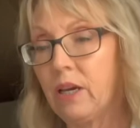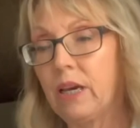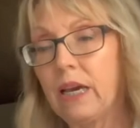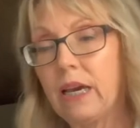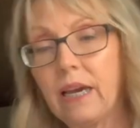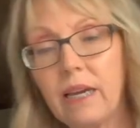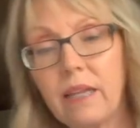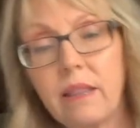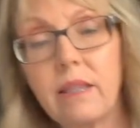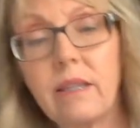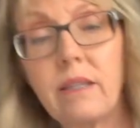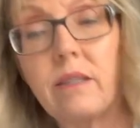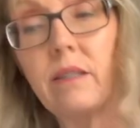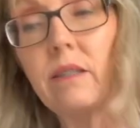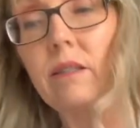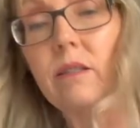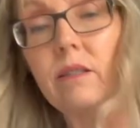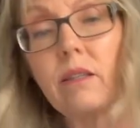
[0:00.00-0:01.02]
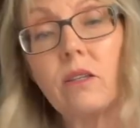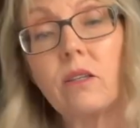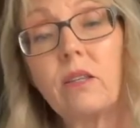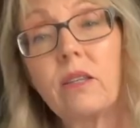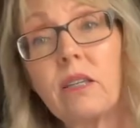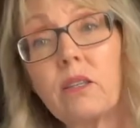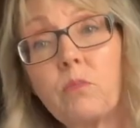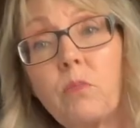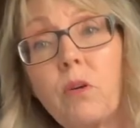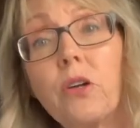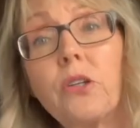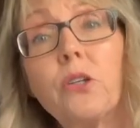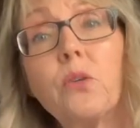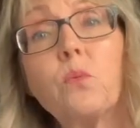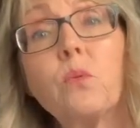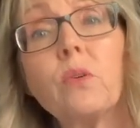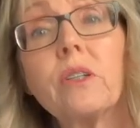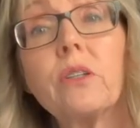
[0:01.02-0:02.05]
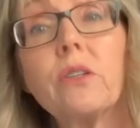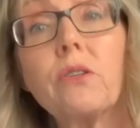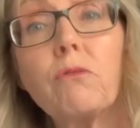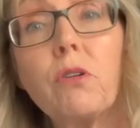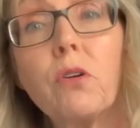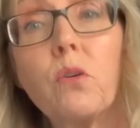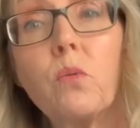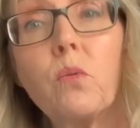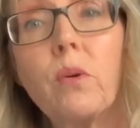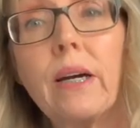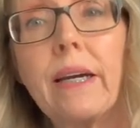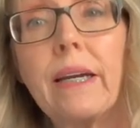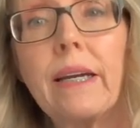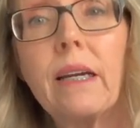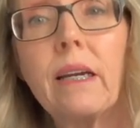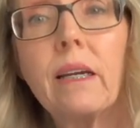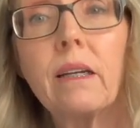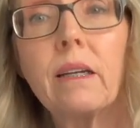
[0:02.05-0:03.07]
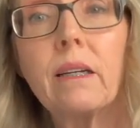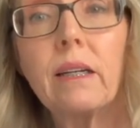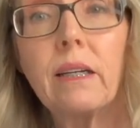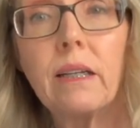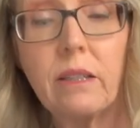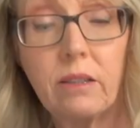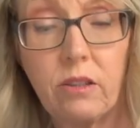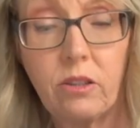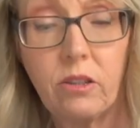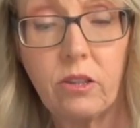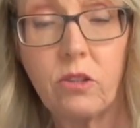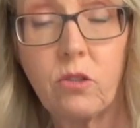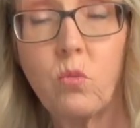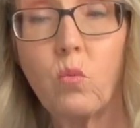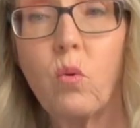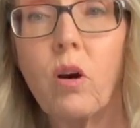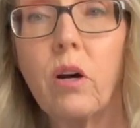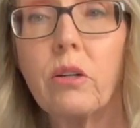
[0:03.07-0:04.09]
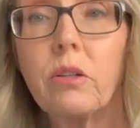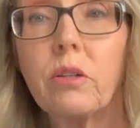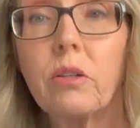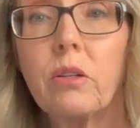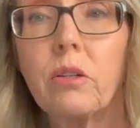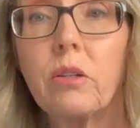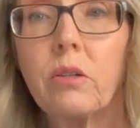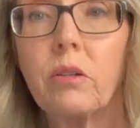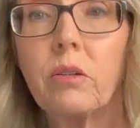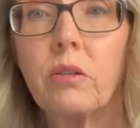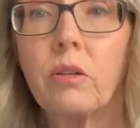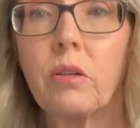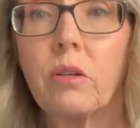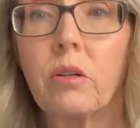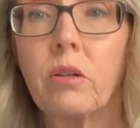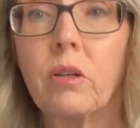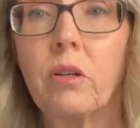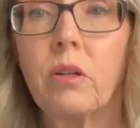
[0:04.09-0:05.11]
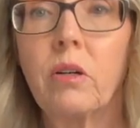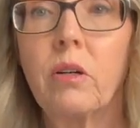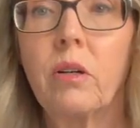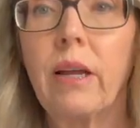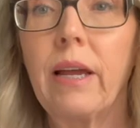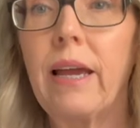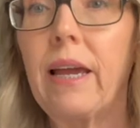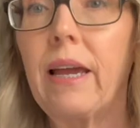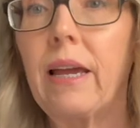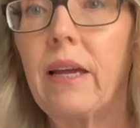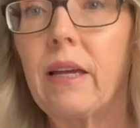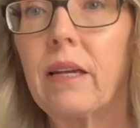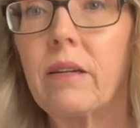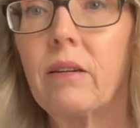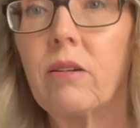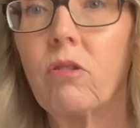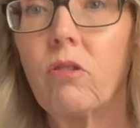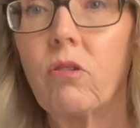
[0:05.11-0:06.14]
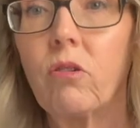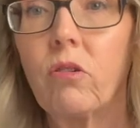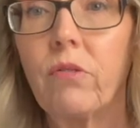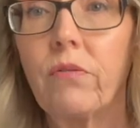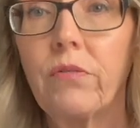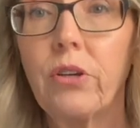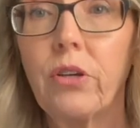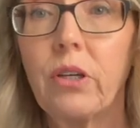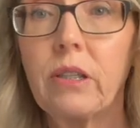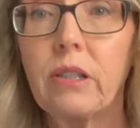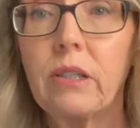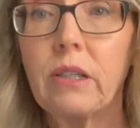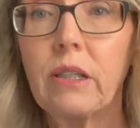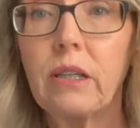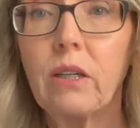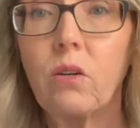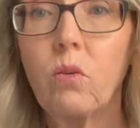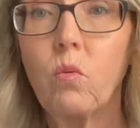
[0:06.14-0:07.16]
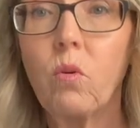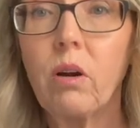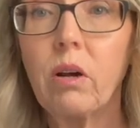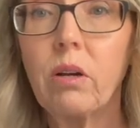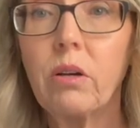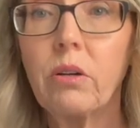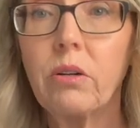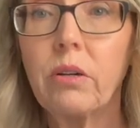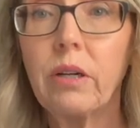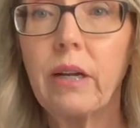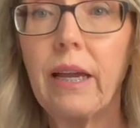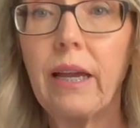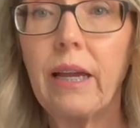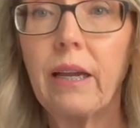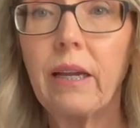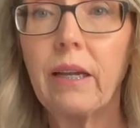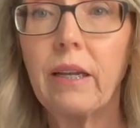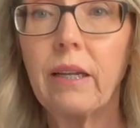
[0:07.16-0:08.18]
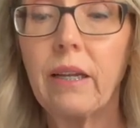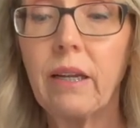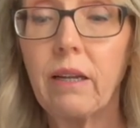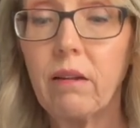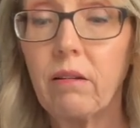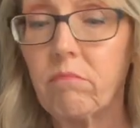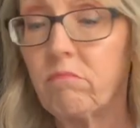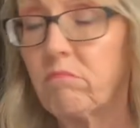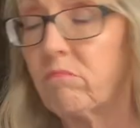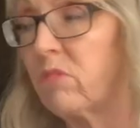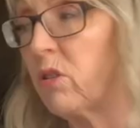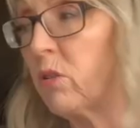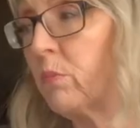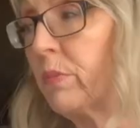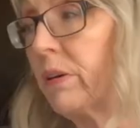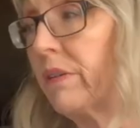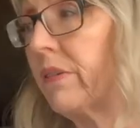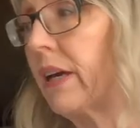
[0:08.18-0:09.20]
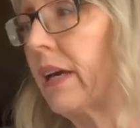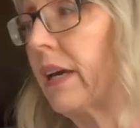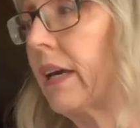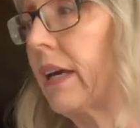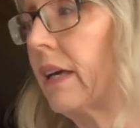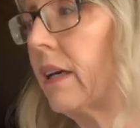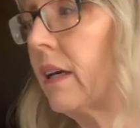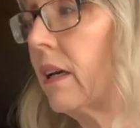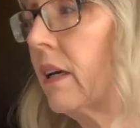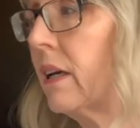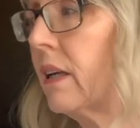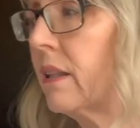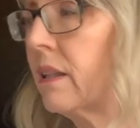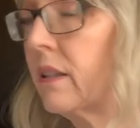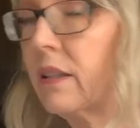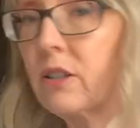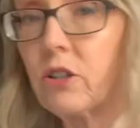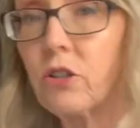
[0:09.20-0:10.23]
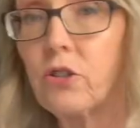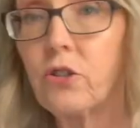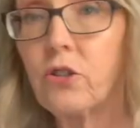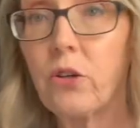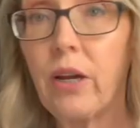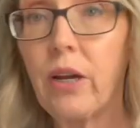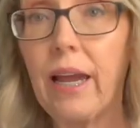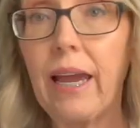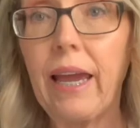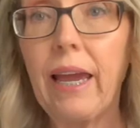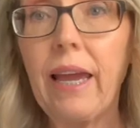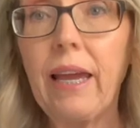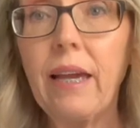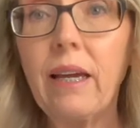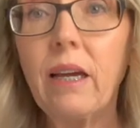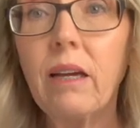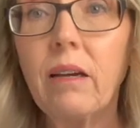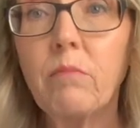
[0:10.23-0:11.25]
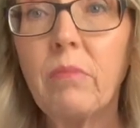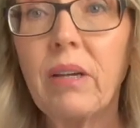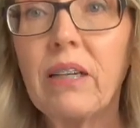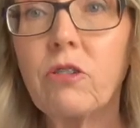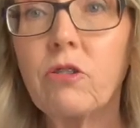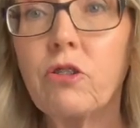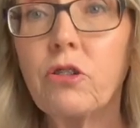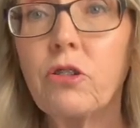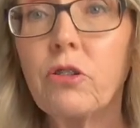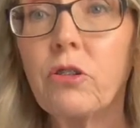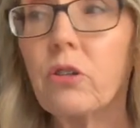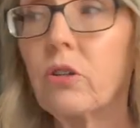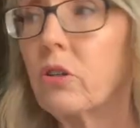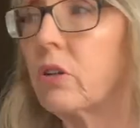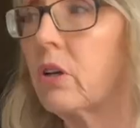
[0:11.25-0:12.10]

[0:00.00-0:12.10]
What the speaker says: And this part you want to throw away. It's just water, and you can see it, water and a little bit of egg. This is your egg mixture.